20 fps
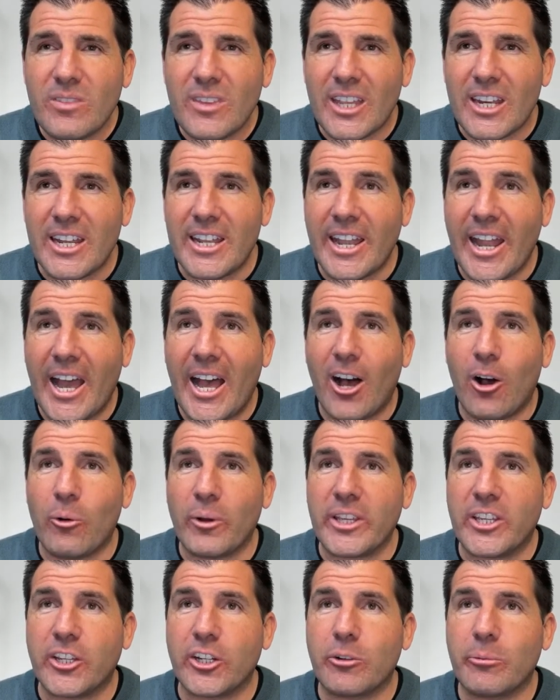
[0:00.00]
now,
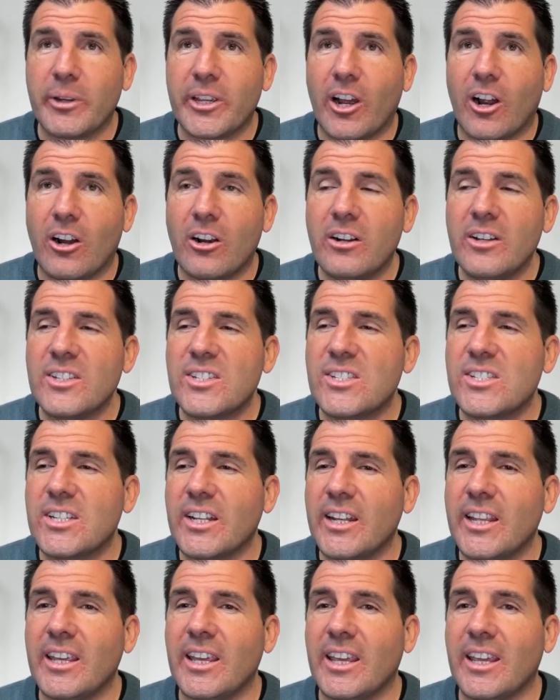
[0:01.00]
here we are
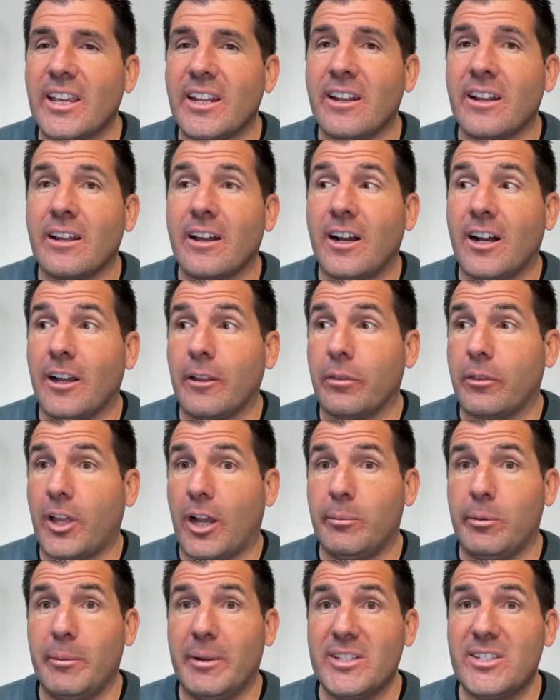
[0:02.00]
sitting in a
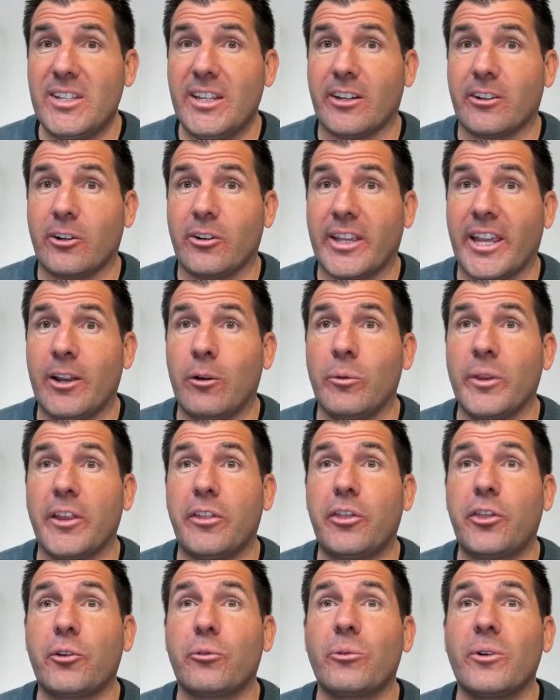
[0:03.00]
couple months later, okay? Only
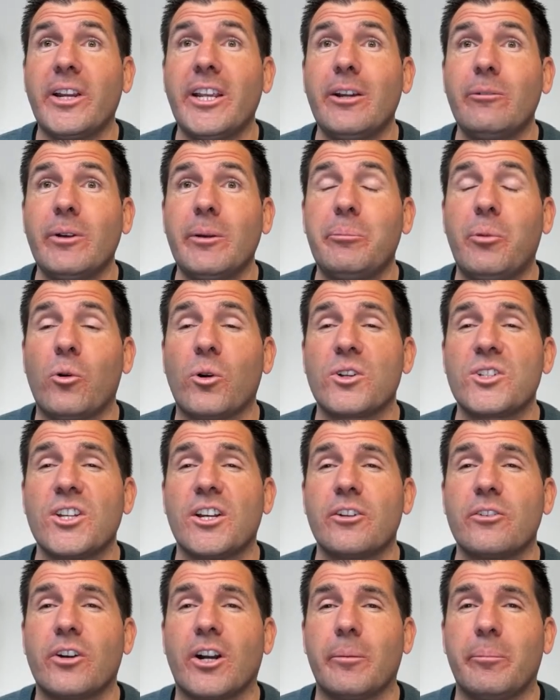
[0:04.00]
three reports
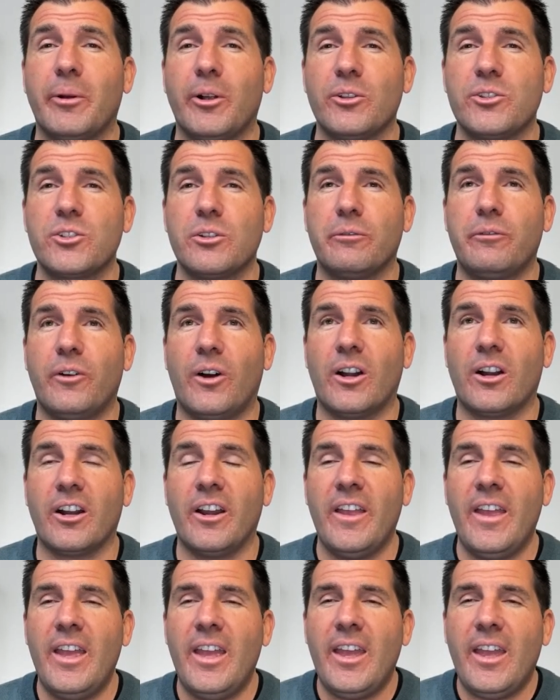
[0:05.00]
under our belt so
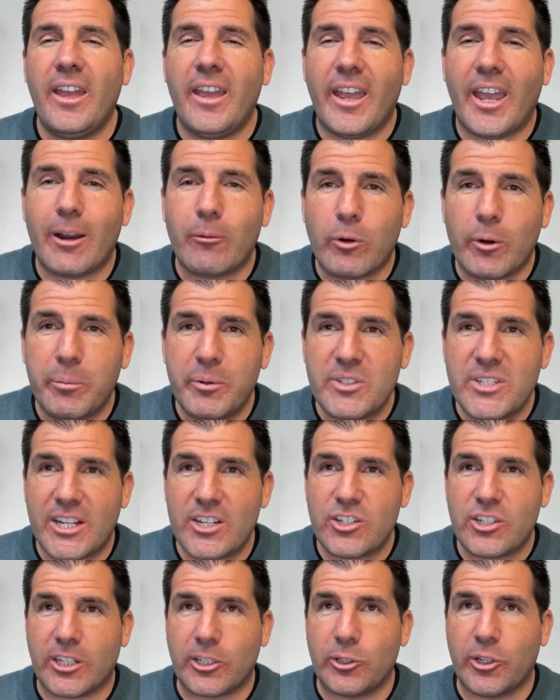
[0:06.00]
far, and we're
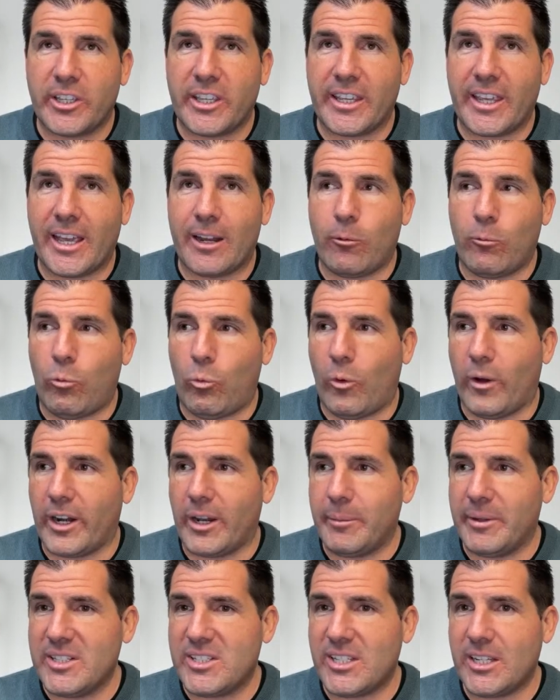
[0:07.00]
potentially looking at what
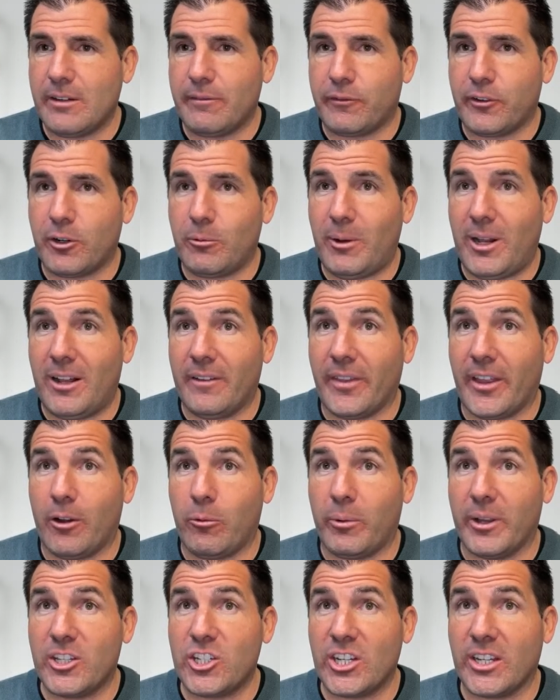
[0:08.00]
I've been saying for a while now,
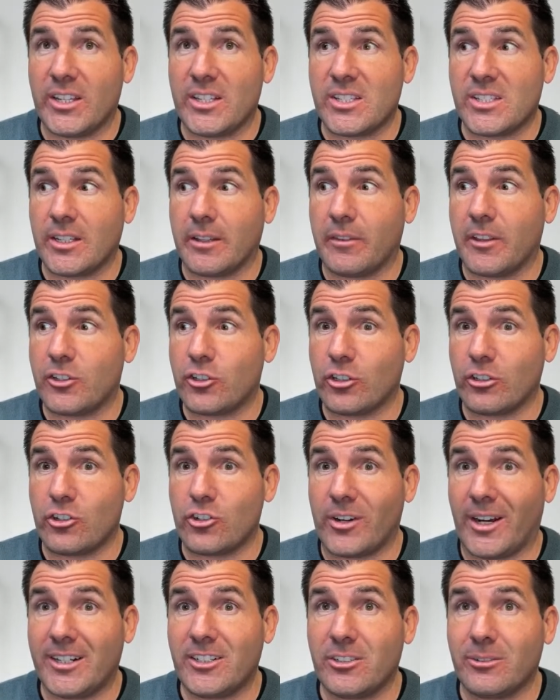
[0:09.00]
which is the
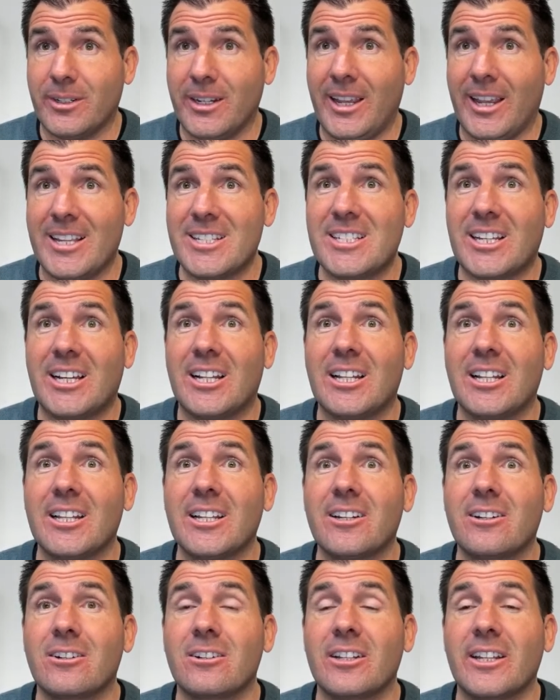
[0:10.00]
trajectory is
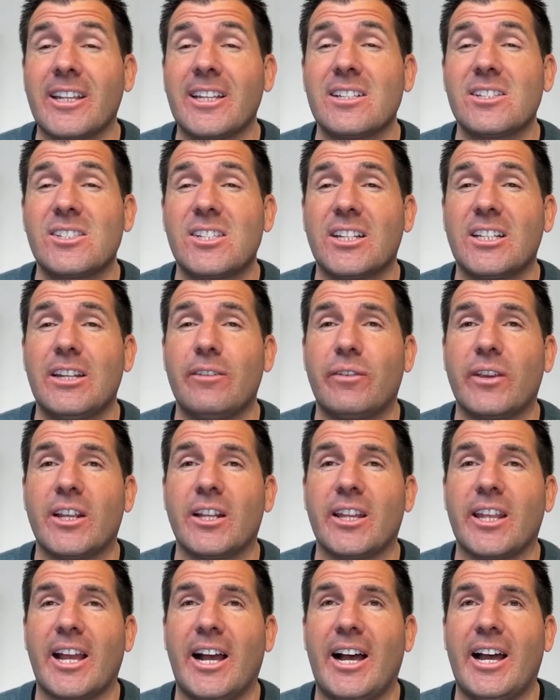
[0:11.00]
clearly
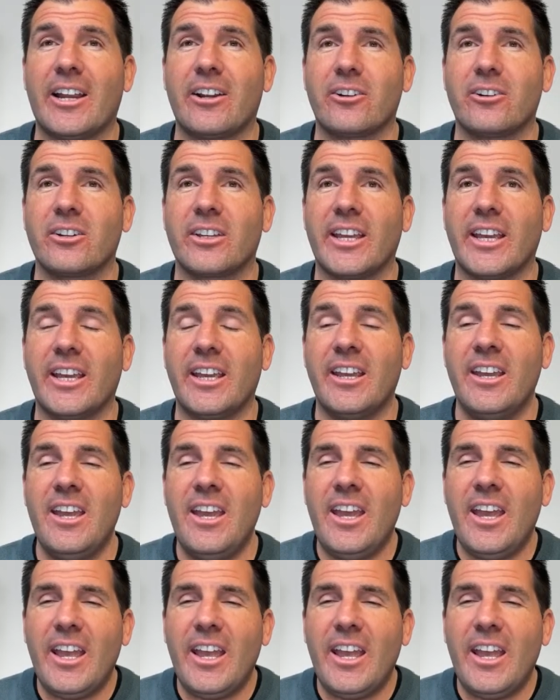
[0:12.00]
significantly higher, okay?